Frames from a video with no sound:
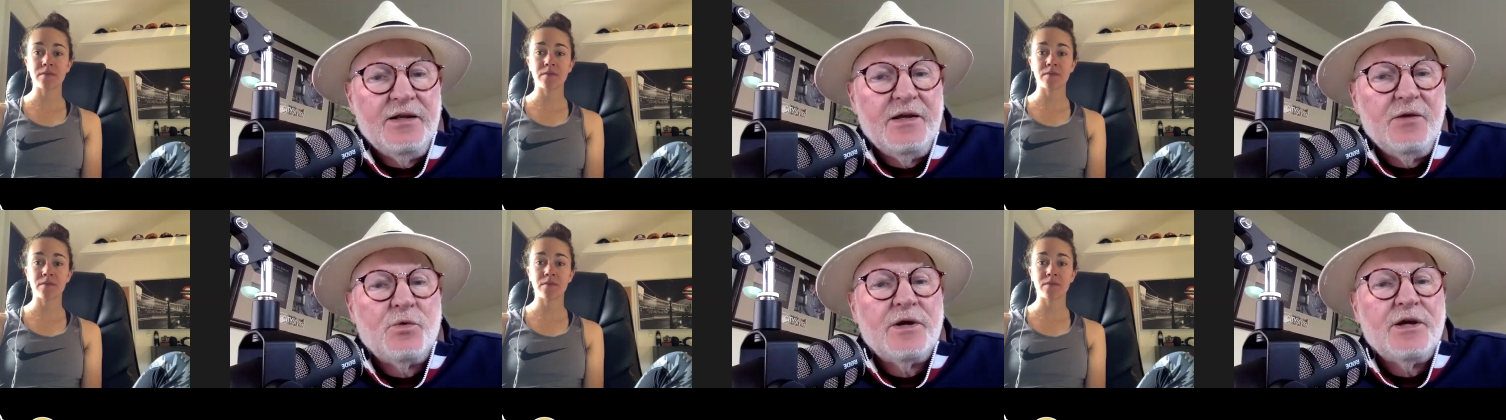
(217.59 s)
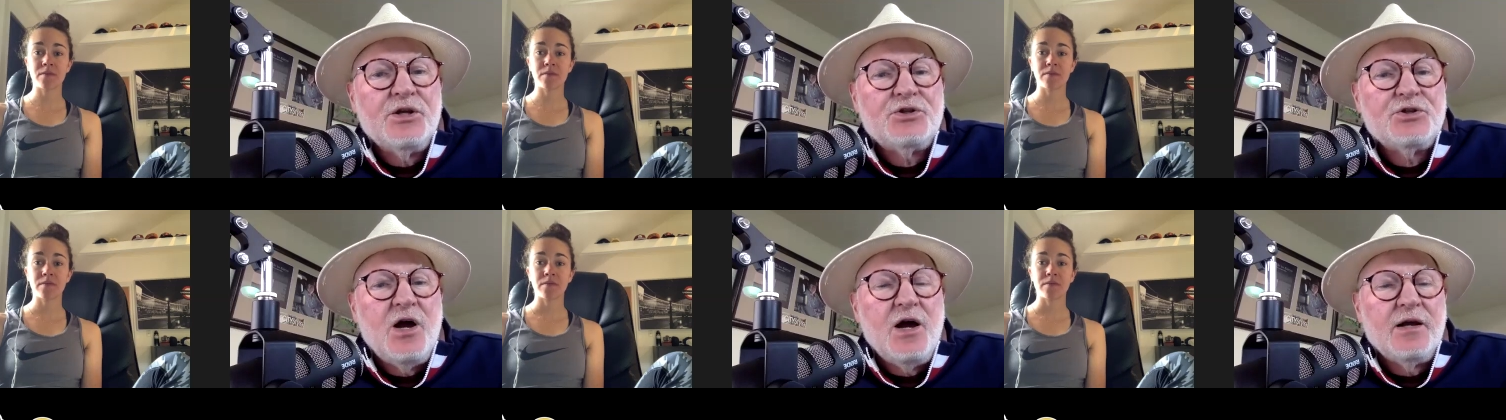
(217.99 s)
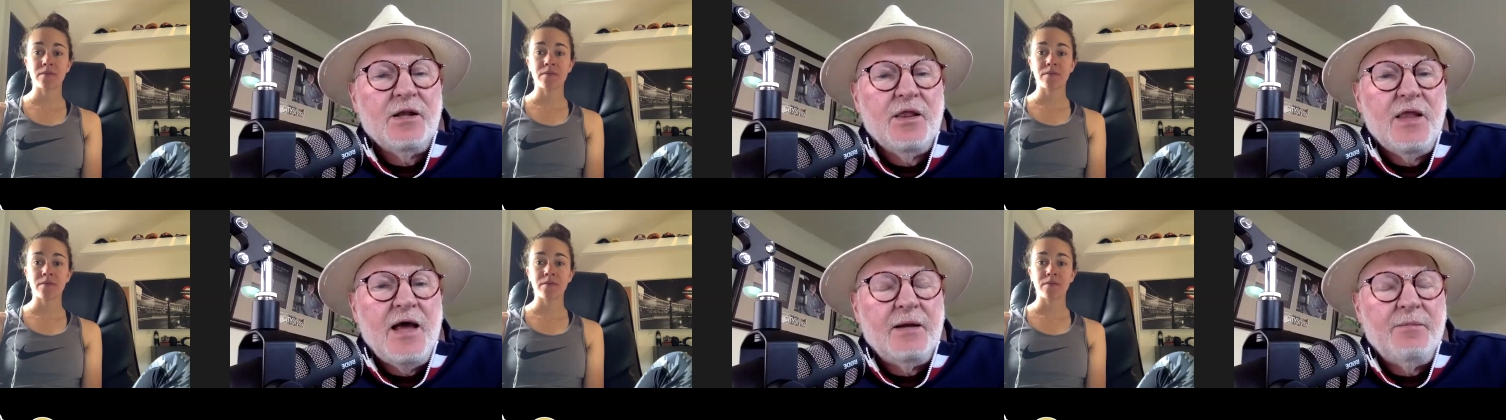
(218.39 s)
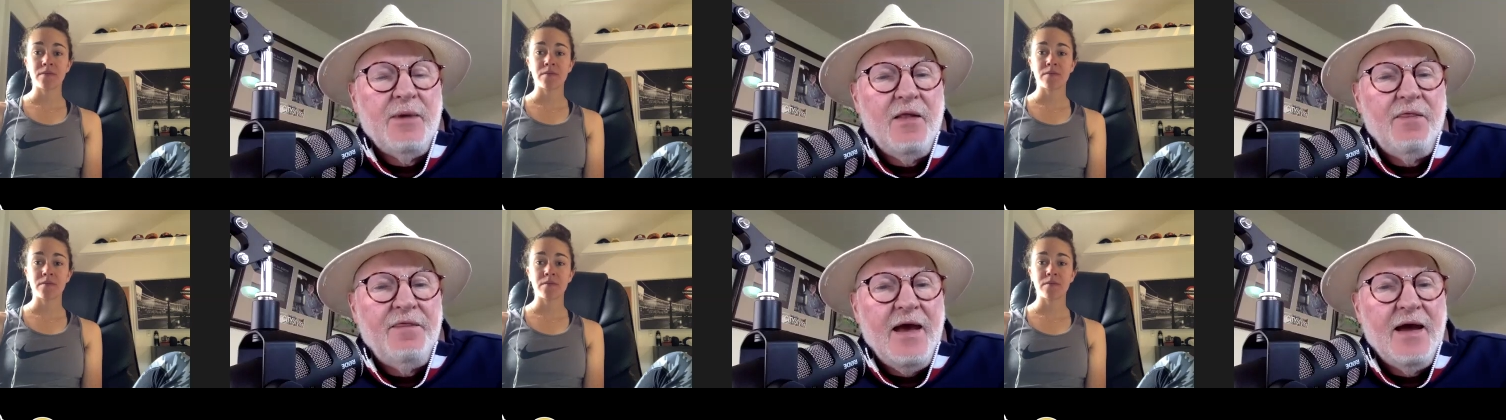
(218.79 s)
Speaker 1: And we're going to talk a lot about
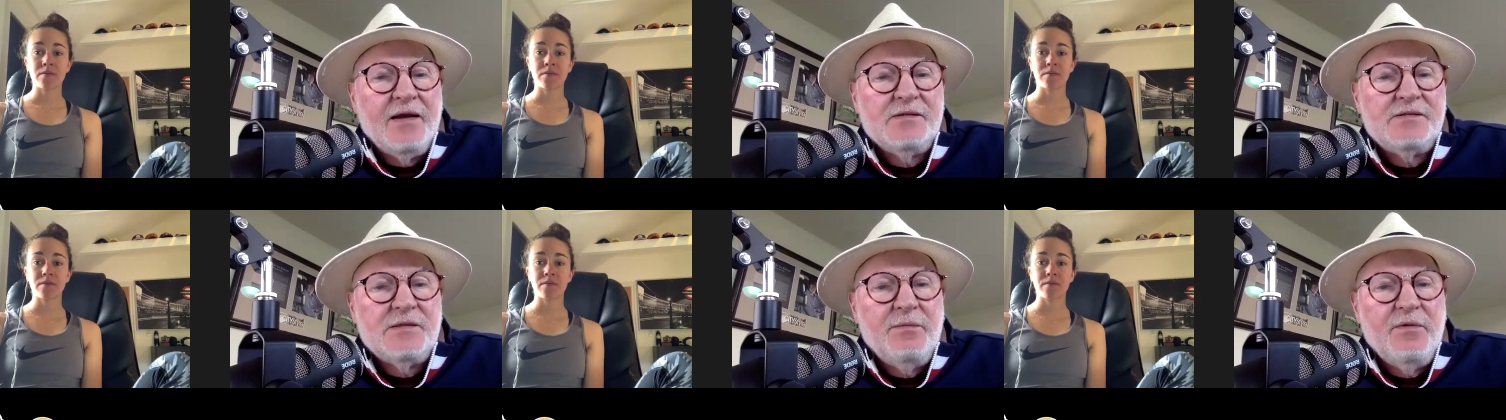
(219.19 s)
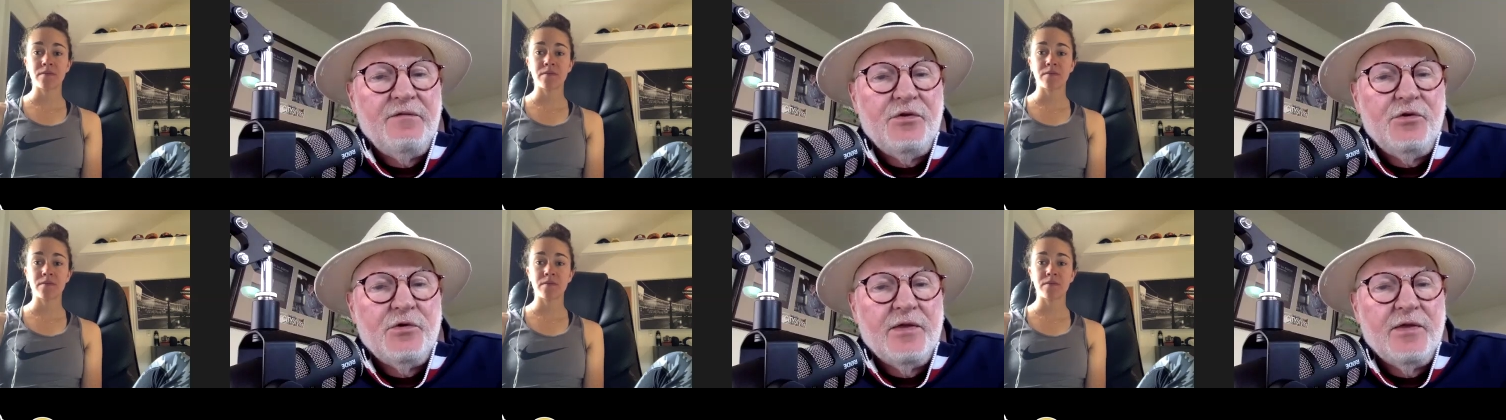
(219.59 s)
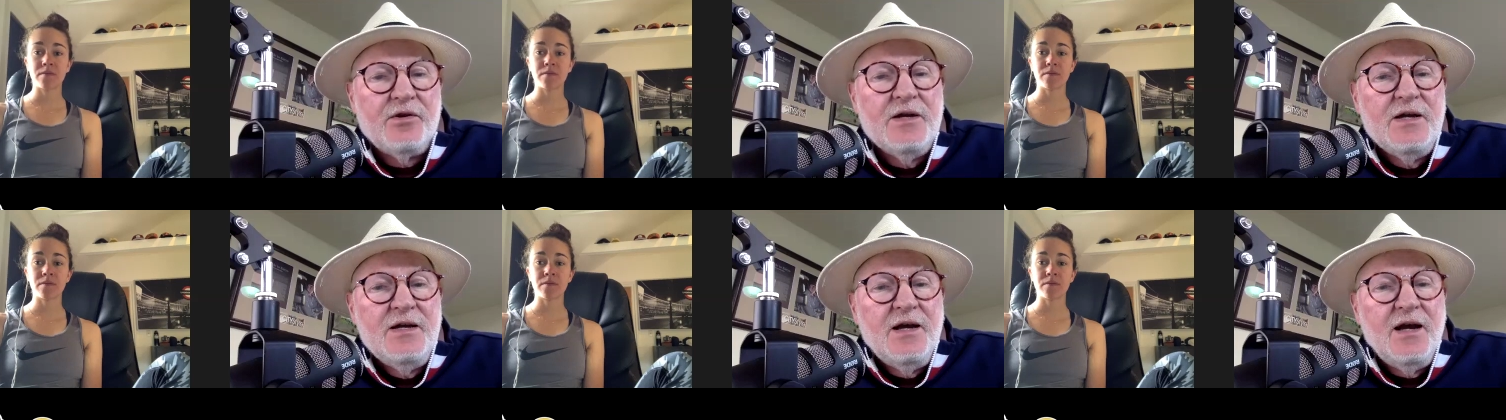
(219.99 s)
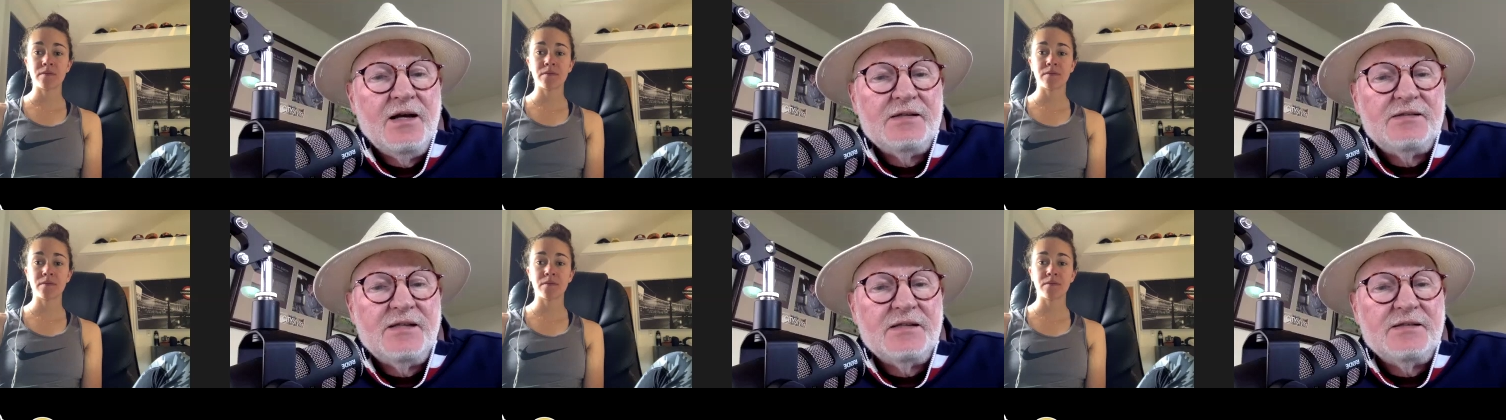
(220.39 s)
that and some of your other uh,
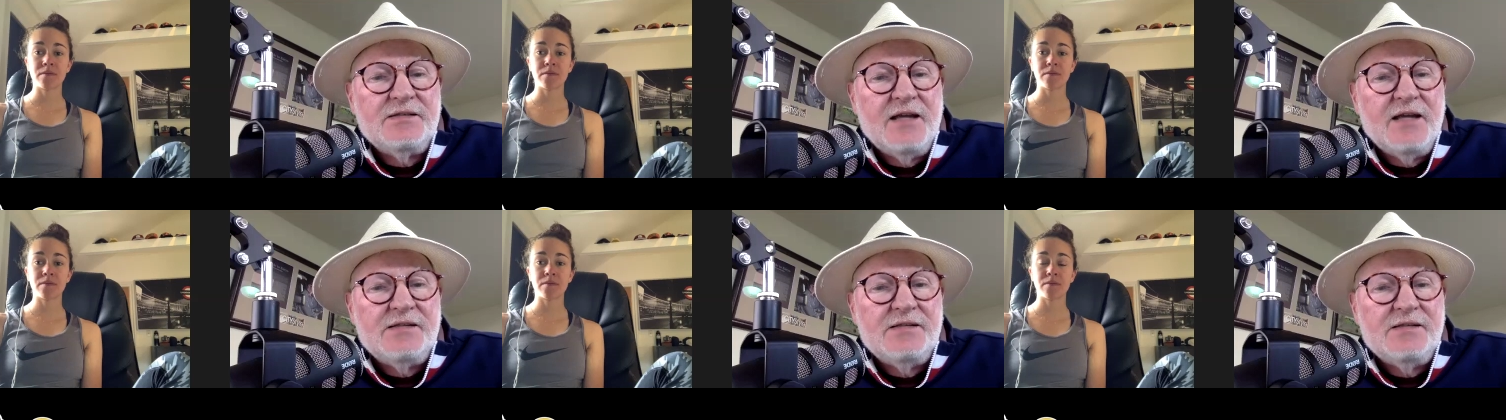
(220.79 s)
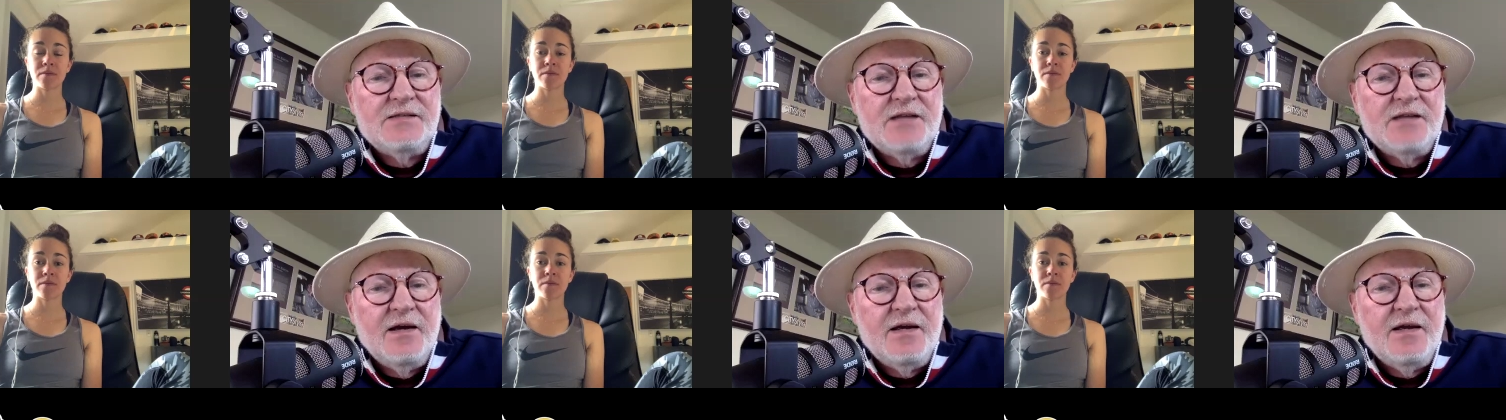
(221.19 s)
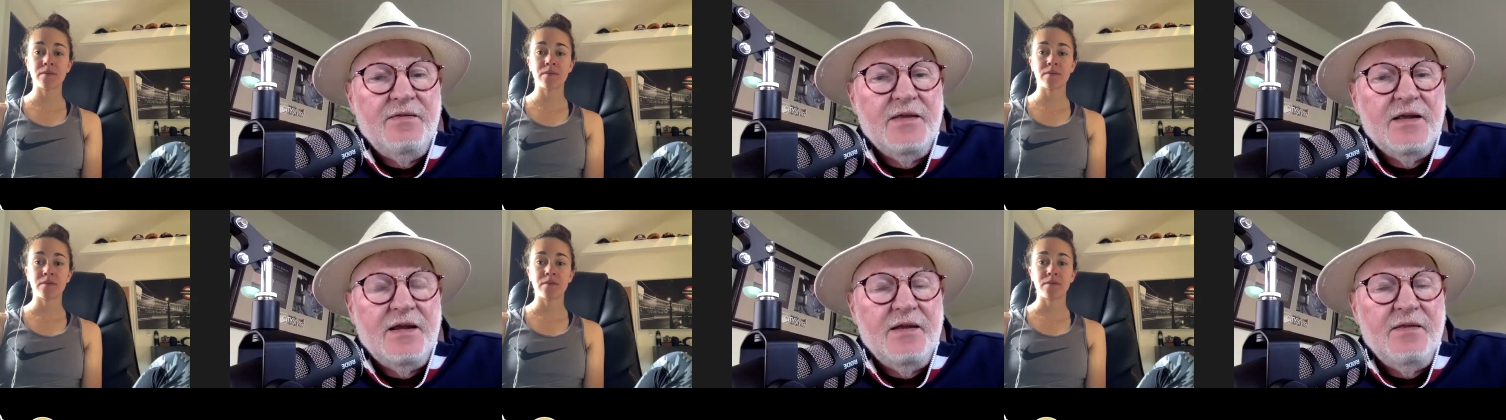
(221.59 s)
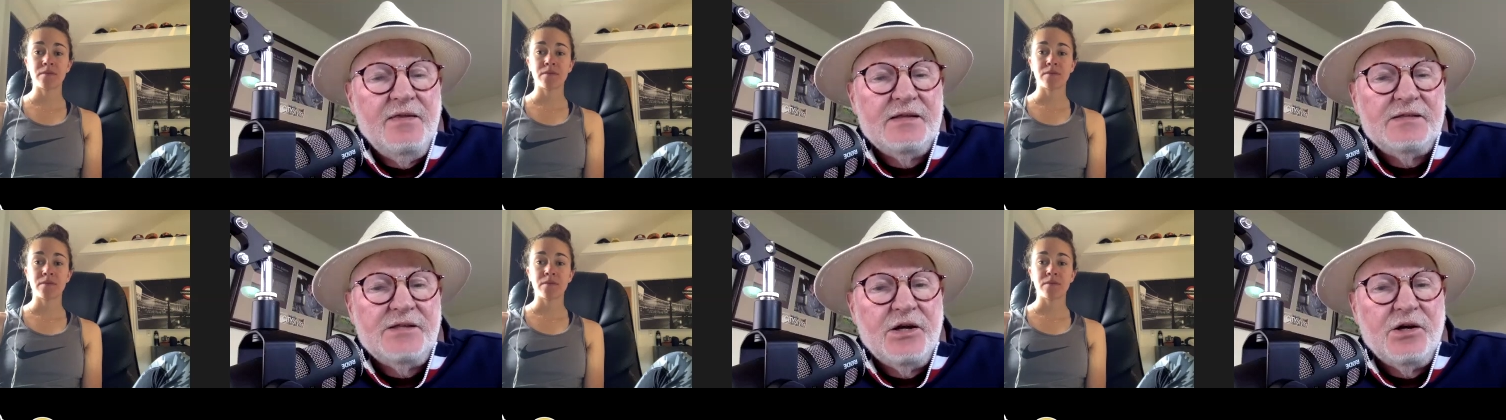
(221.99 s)
successes uh, in the, in
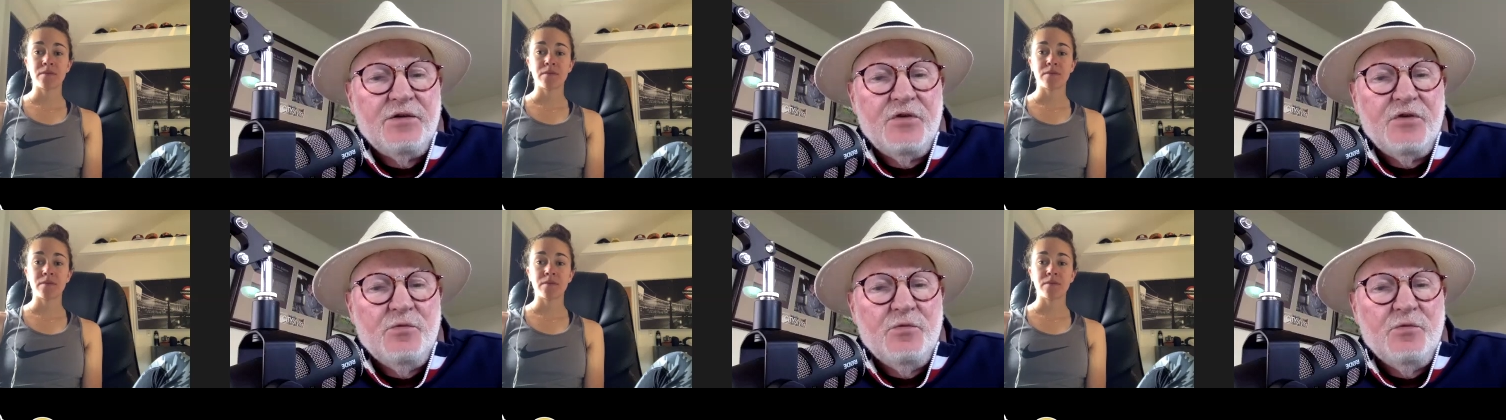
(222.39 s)
this interview.